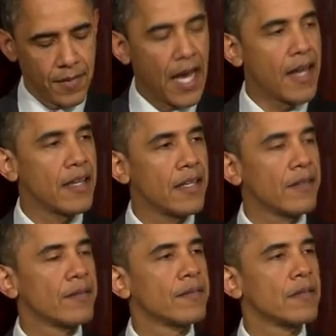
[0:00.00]
Gandhi
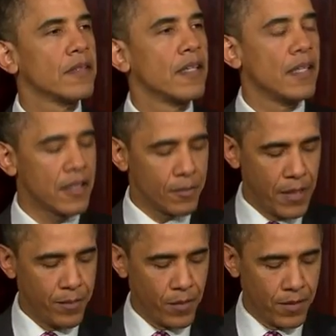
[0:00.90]
leading his
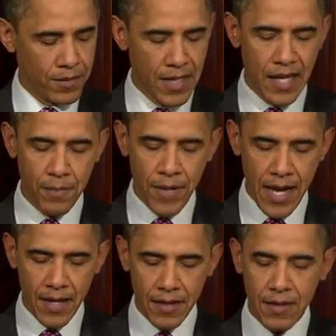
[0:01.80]
people down the
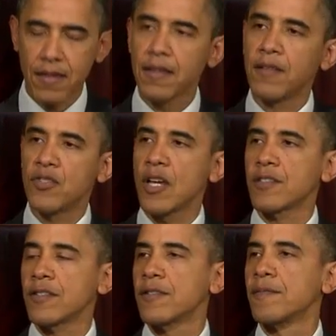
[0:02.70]
path of
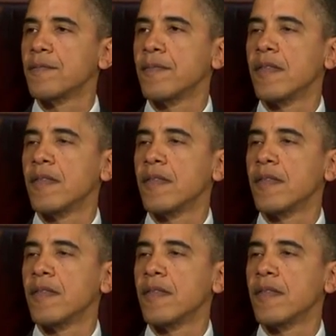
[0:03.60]
justice.